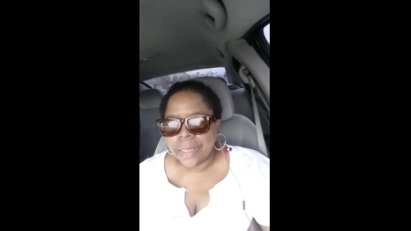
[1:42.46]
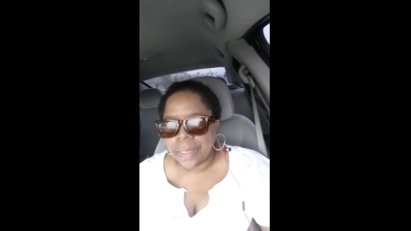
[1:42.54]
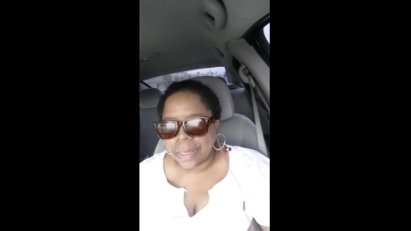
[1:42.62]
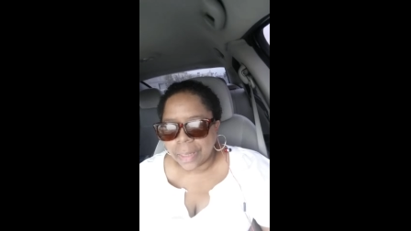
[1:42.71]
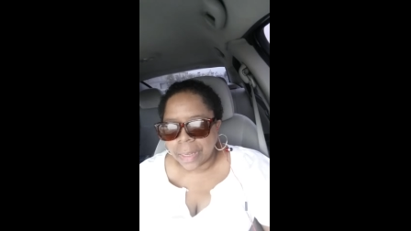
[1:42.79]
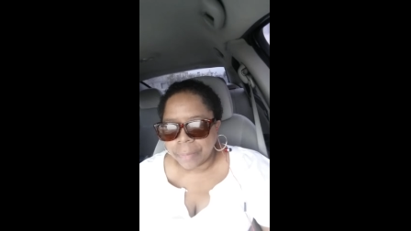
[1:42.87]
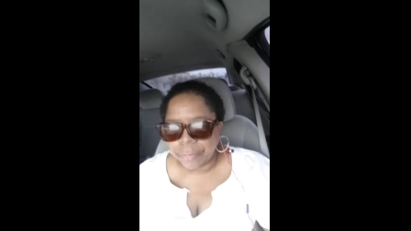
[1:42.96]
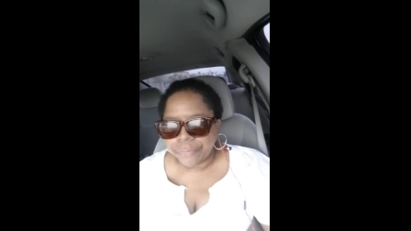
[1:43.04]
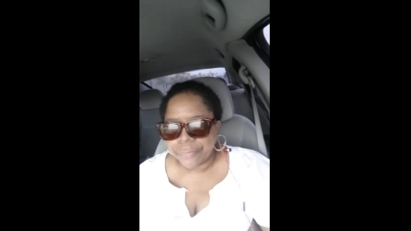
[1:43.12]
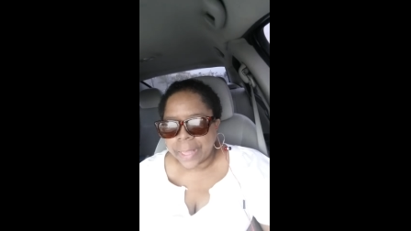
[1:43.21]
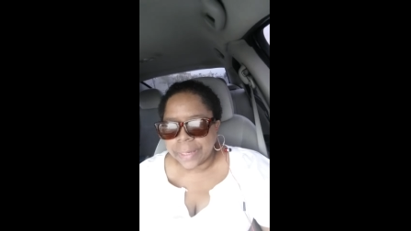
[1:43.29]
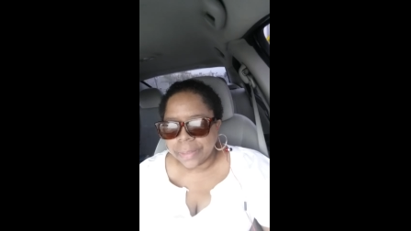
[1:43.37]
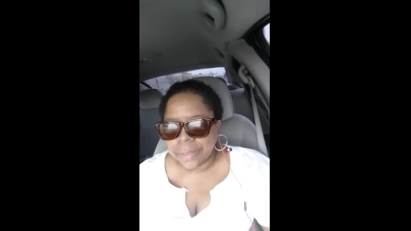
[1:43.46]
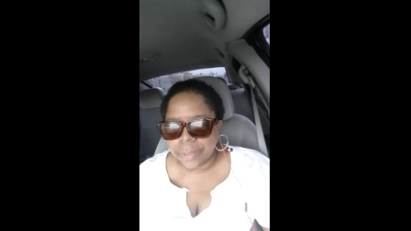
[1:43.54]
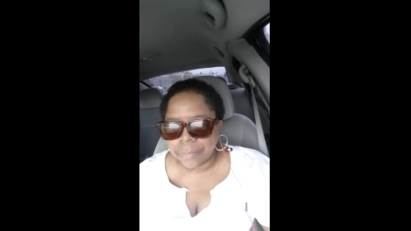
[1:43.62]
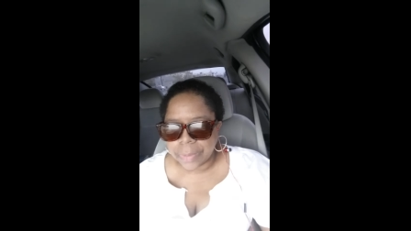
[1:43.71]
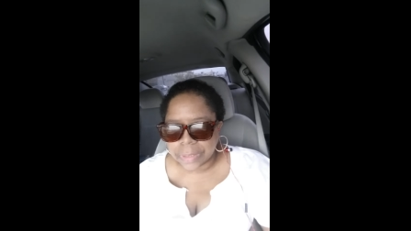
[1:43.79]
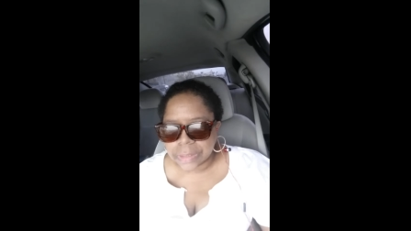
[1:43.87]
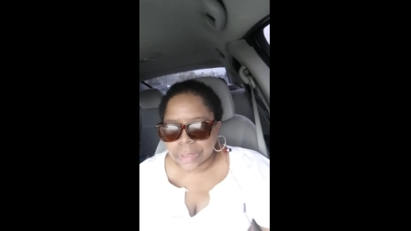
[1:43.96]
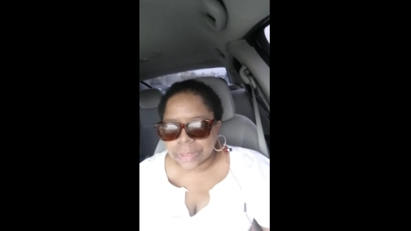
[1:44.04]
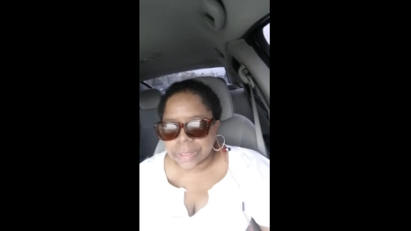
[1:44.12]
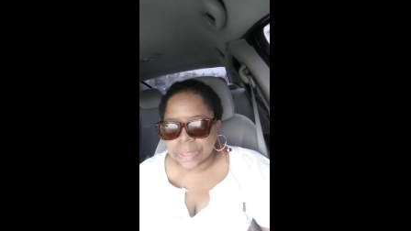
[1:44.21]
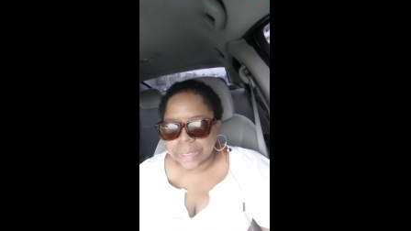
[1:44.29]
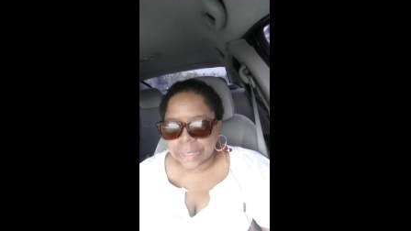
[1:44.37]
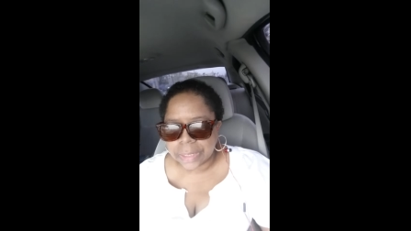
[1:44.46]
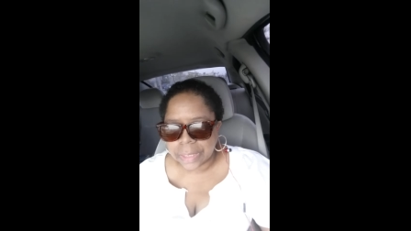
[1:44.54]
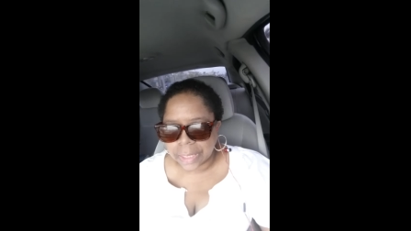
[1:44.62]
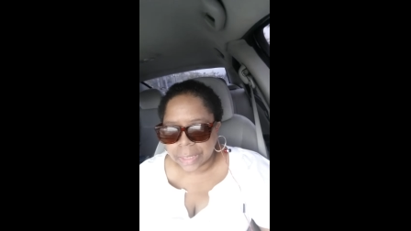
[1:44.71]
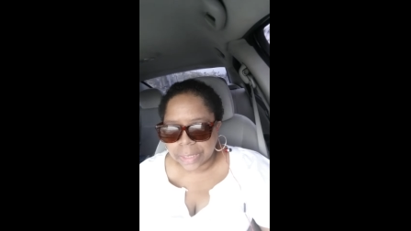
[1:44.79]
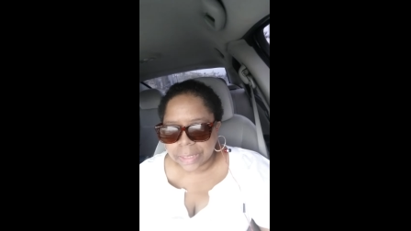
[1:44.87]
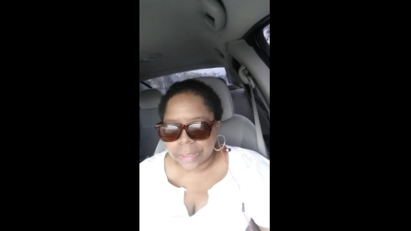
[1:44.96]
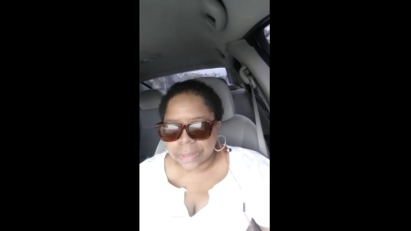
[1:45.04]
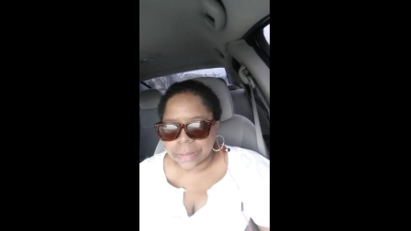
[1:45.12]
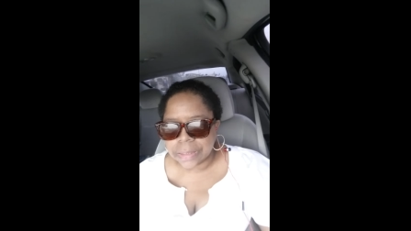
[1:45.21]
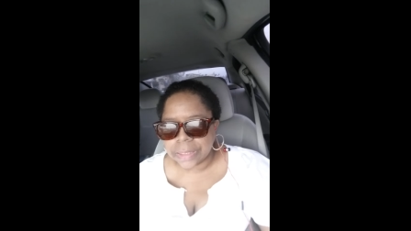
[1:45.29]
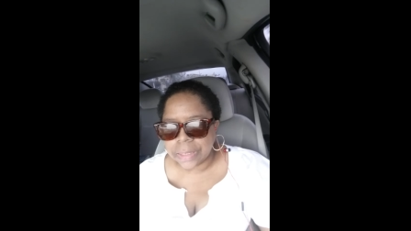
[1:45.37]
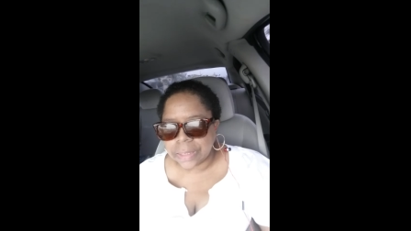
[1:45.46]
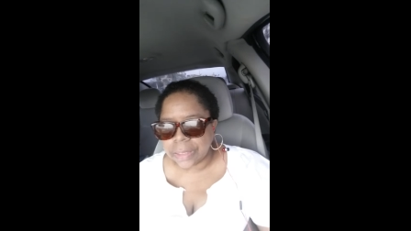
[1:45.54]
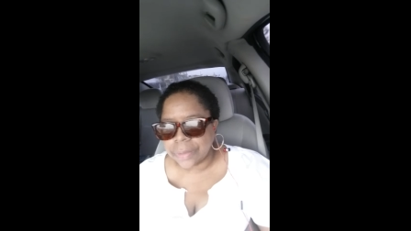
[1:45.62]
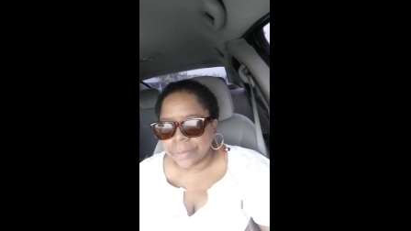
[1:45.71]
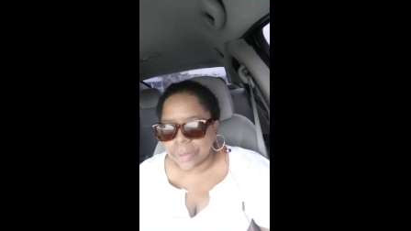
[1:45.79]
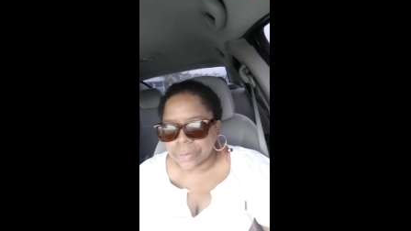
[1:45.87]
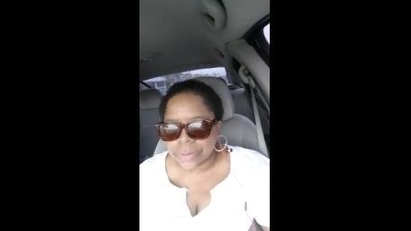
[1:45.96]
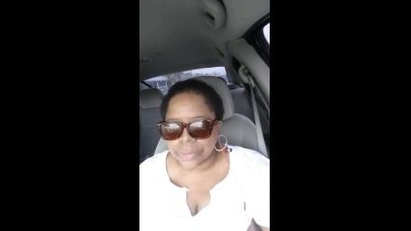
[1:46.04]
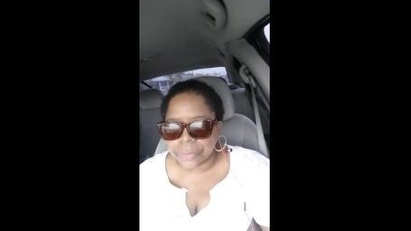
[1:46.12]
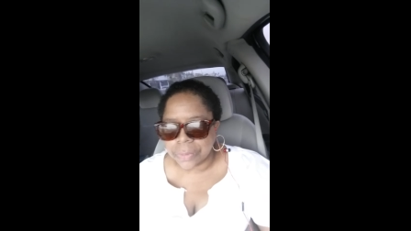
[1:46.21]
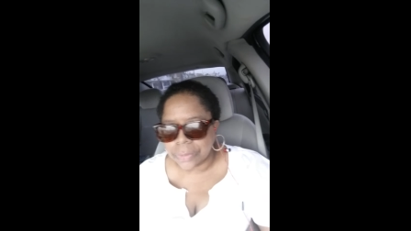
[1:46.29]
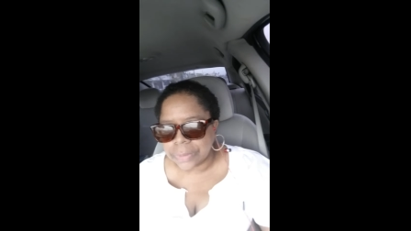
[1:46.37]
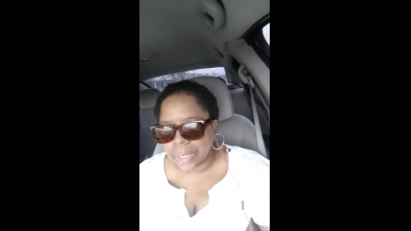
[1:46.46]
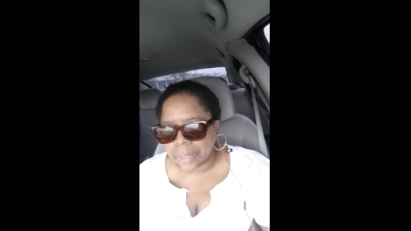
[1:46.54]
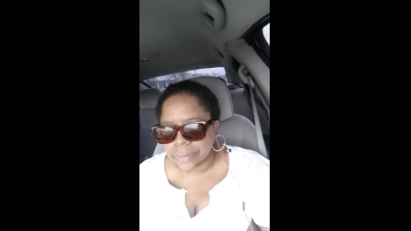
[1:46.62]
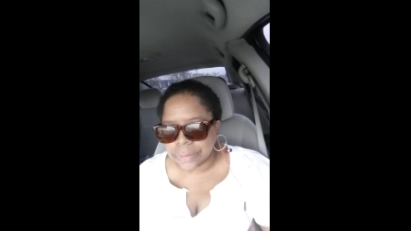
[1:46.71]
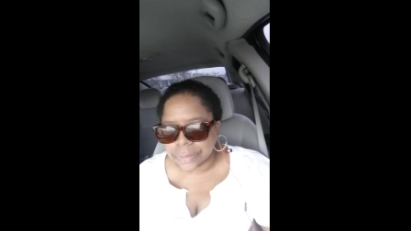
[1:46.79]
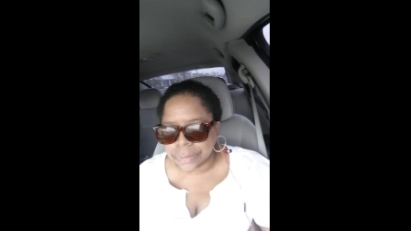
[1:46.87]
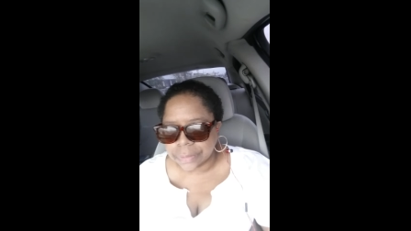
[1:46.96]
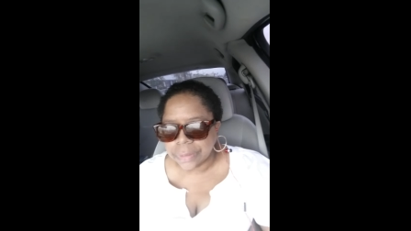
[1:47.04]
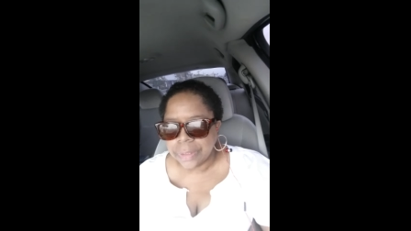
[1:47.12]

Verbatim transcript: uh, I finally went to see an ENT, ear, nose, and throat doctor,